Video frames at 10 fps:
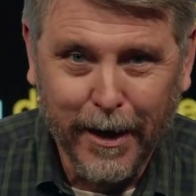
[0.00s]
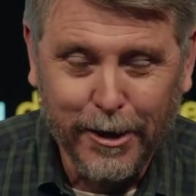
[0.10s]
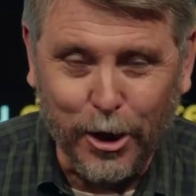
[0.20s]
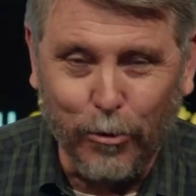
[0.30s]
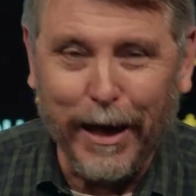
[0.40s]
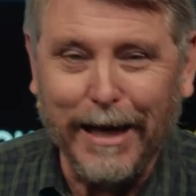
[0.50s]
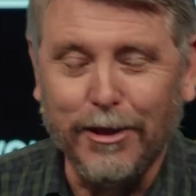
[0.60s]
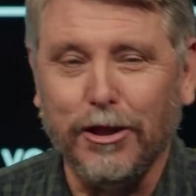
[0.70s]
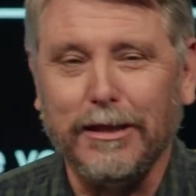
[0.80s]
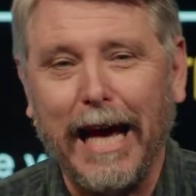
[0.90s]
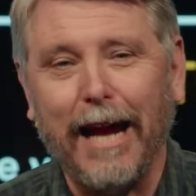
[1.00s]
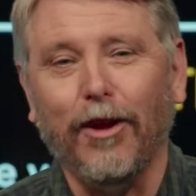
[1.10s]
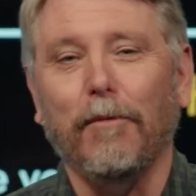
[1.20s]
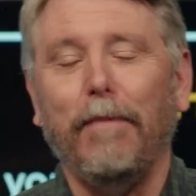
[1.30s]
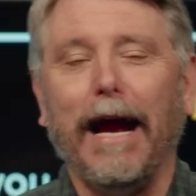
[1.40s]
She went and she sat
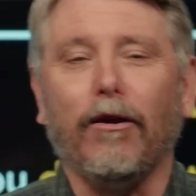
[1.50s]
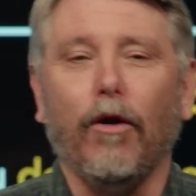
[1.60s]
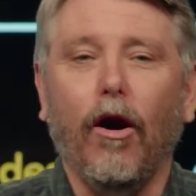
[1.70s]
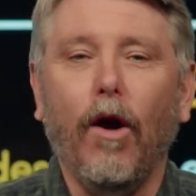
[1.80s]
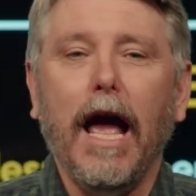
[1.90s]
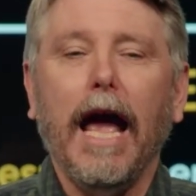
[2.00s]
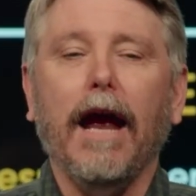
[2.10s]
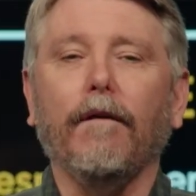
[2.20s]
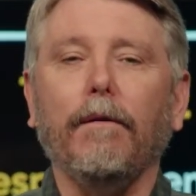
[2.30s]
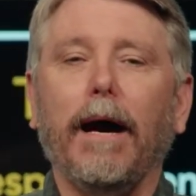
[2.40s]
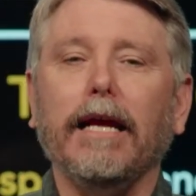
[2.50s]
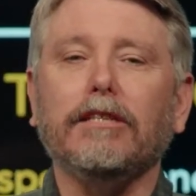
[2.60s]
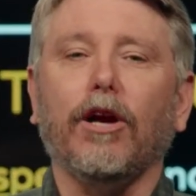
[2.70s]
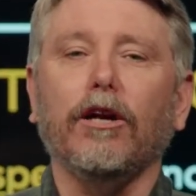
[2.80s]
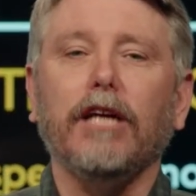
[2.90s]
on the back row. Everybody
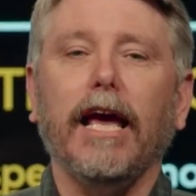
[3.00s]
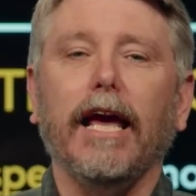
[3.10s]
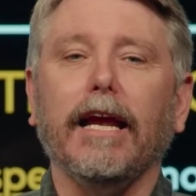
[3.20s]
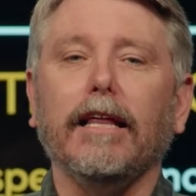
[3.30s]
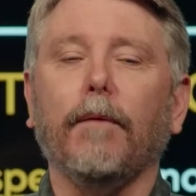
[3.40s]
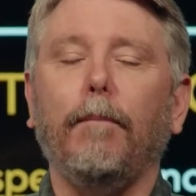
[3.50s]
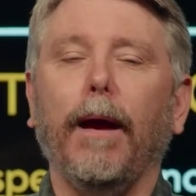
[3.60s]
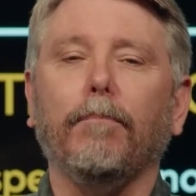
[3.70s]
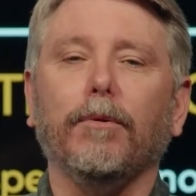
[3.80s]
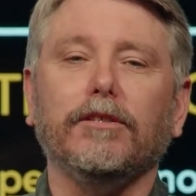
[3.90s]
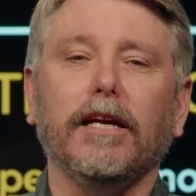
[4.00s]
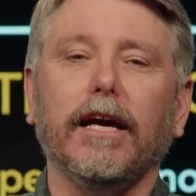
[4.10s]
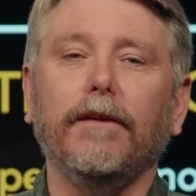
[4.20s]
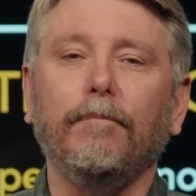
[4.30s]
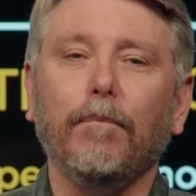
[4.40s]
starts handing their papers in.
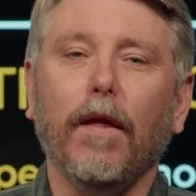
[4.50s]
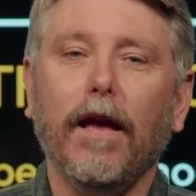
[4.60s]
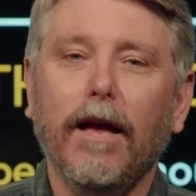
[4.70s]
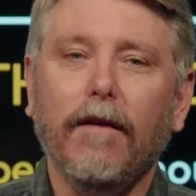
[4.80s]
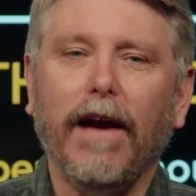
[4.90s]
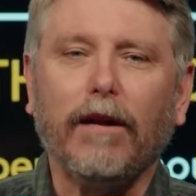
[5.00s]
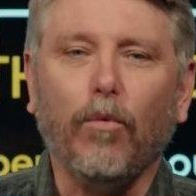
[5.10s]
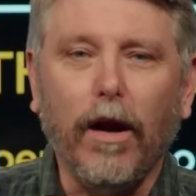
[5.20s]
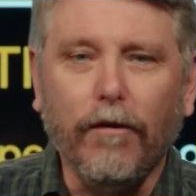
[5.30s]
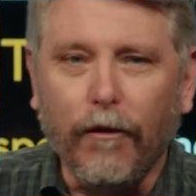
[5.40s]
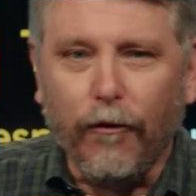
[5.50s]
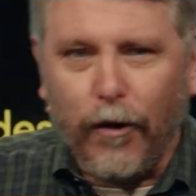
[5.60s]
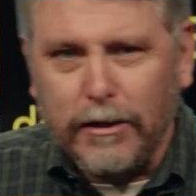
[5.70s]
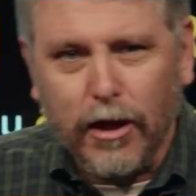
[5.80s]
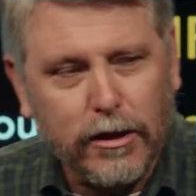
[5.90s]
In fact, one of her
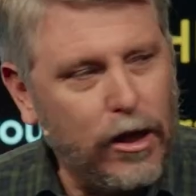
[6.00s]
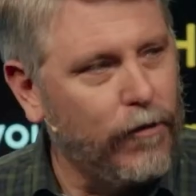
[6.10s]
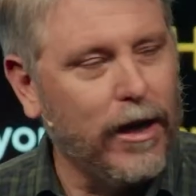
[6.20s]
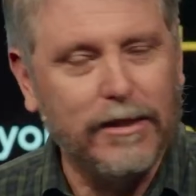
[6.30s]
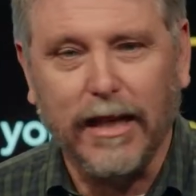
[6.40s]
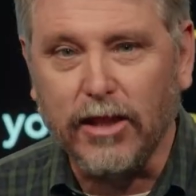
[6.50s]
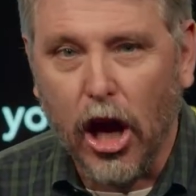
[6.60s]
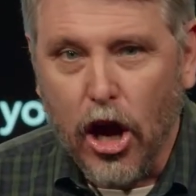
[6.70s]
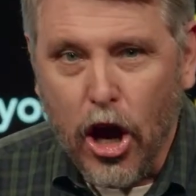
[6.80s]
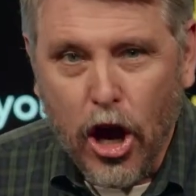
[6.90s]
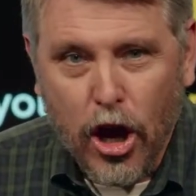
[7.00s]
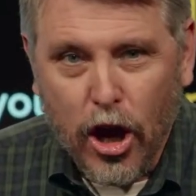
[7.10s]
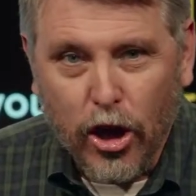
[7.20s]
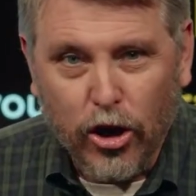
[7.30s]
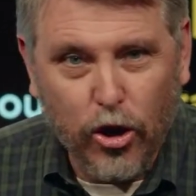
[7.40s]
friends looks over and says,
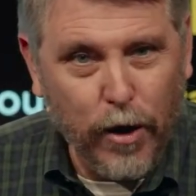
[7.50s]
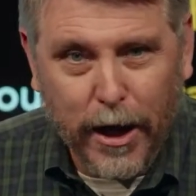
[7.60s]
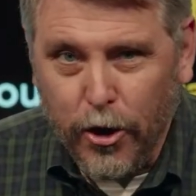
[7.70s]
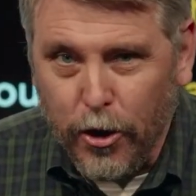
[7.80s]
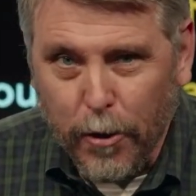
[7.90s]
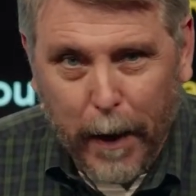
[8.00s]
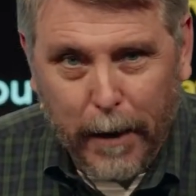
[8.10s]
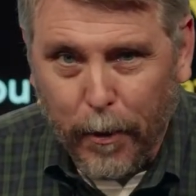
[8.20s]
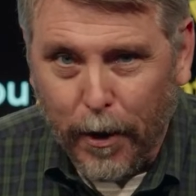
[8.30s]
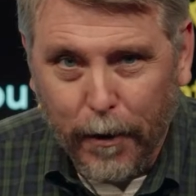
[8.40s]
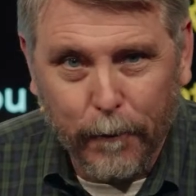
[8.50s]
"You didn't do your paper?"